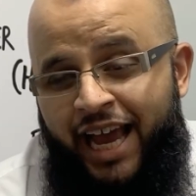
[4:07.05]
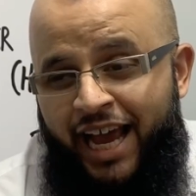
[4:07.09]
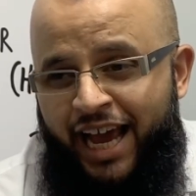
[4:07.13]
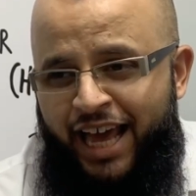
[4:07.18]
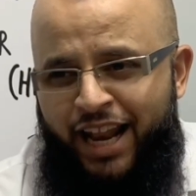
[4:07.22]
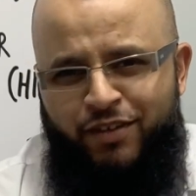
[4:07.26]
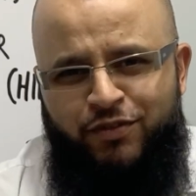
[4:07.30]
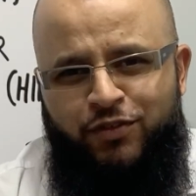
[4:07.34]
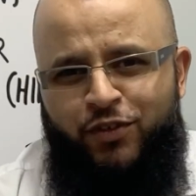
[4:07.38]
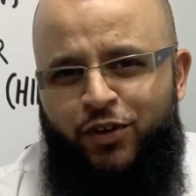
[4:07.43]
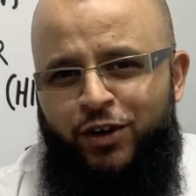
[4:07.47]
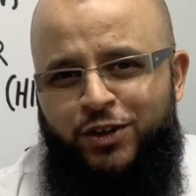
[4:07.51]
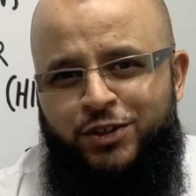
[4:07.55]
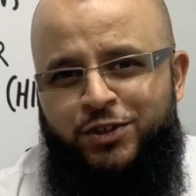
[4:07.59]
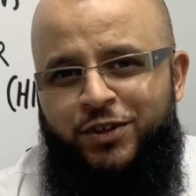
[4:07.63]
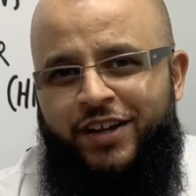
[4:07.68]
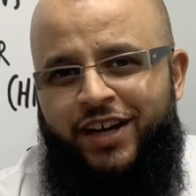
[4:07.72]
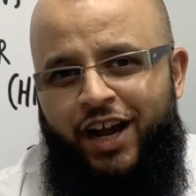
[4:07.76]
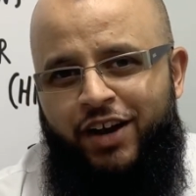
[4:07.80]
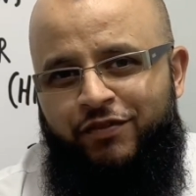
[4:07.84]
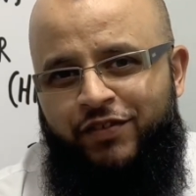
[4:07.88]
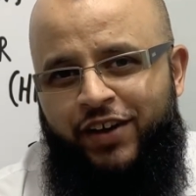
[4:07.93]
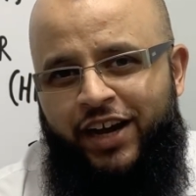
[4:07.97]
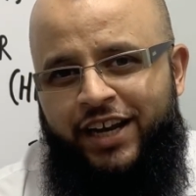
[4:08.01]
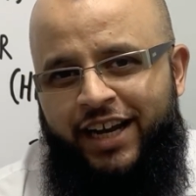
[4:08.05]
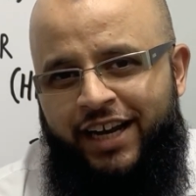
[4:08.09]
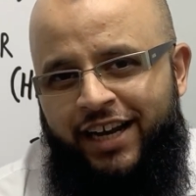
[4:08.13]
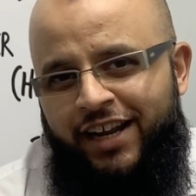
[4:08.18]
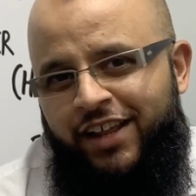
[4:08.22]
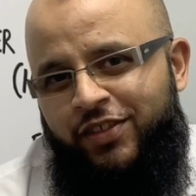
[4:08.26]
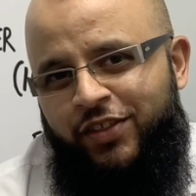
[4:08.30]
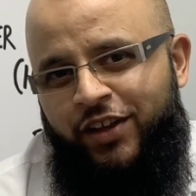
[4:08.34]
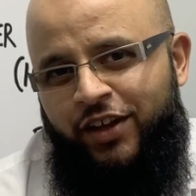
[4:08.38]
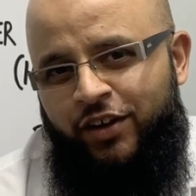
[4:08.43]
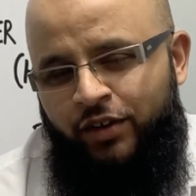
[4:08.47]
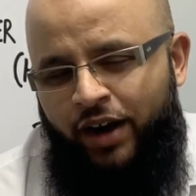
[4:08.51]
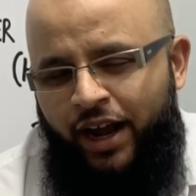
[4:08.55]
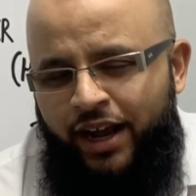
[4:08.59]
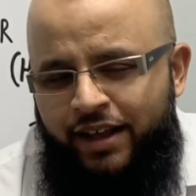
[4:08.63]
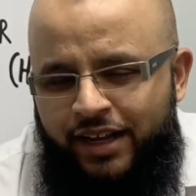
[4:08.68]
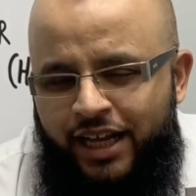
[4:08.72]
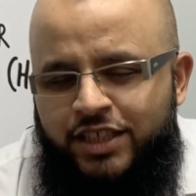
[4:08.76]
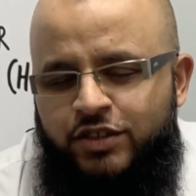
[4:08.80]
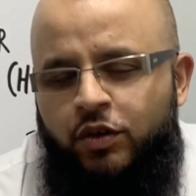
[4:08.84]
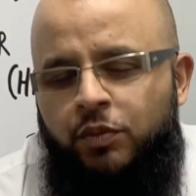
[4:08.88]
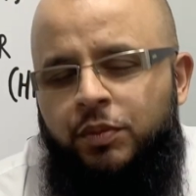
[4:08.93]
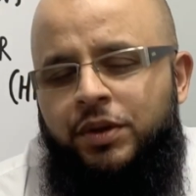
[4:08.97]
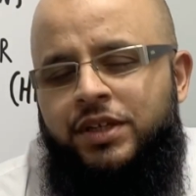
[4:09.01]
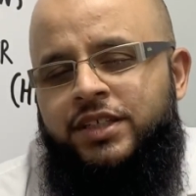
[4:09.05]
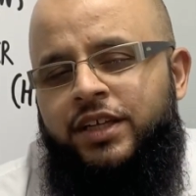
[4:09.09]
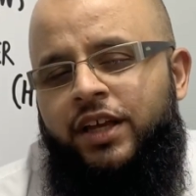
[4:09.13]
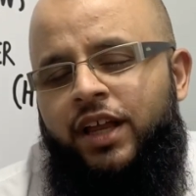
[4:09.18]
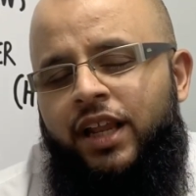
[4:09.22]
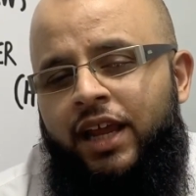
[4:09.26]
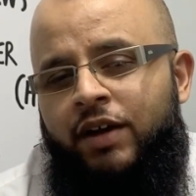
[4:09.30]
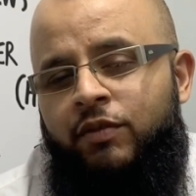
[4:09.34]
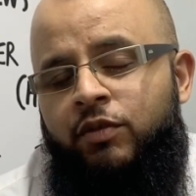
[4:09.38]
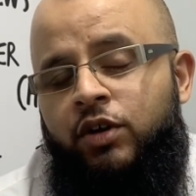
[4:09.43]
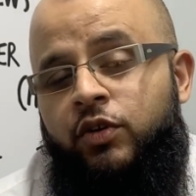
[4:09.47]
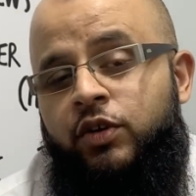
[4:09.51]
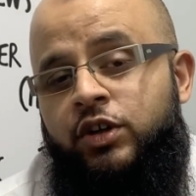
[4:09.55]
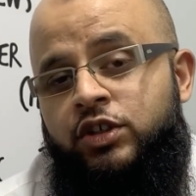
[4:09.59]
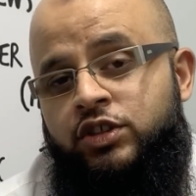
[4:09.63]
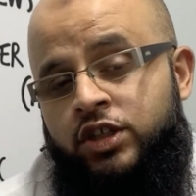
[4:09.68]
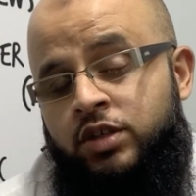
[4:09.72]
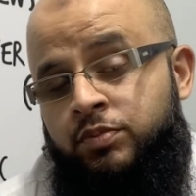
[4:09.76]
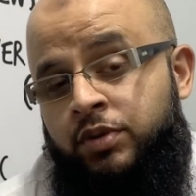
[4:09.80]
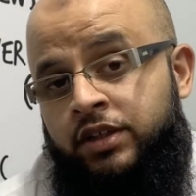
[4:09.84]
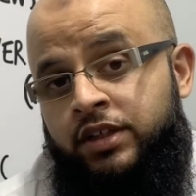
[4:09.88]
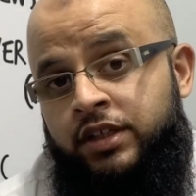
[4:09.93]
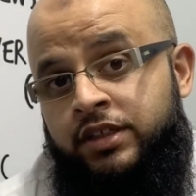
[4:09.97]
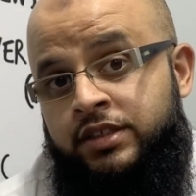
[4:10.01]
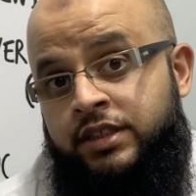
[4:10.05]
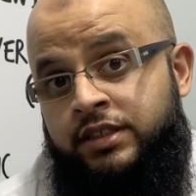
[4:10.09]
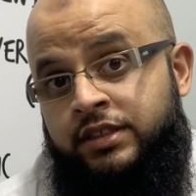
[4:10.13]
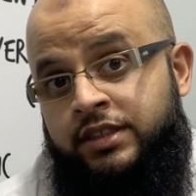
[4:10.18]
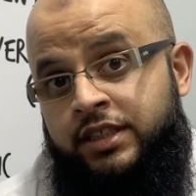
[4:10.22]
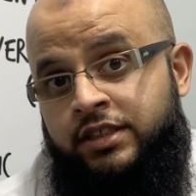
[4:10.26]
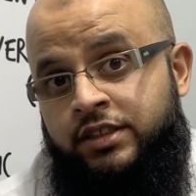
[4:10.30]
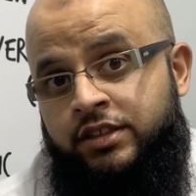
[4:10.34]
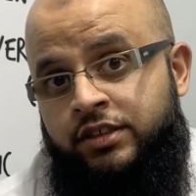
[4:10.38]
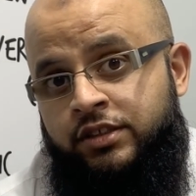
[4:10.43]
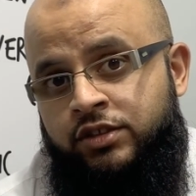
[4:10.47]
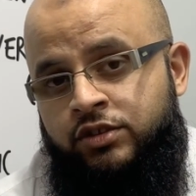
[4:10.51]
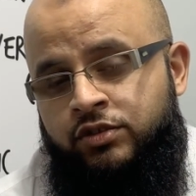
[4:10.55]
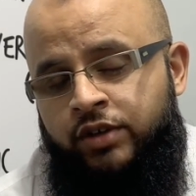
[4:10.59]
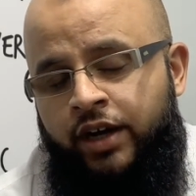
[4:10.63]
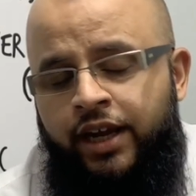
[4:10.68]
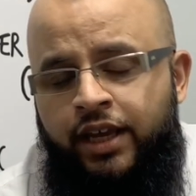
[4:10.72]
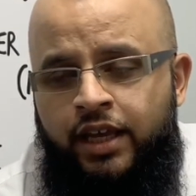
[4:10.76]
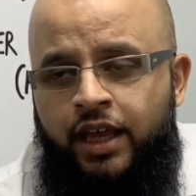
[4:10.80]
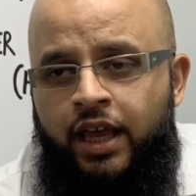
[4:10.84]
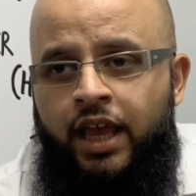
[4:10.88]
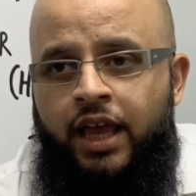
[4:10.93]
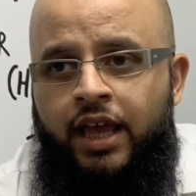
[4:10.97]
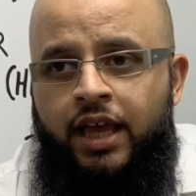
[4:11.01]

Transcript: And of course you can't find anything, right? That's what we tell our Christian brothers and sisters, right?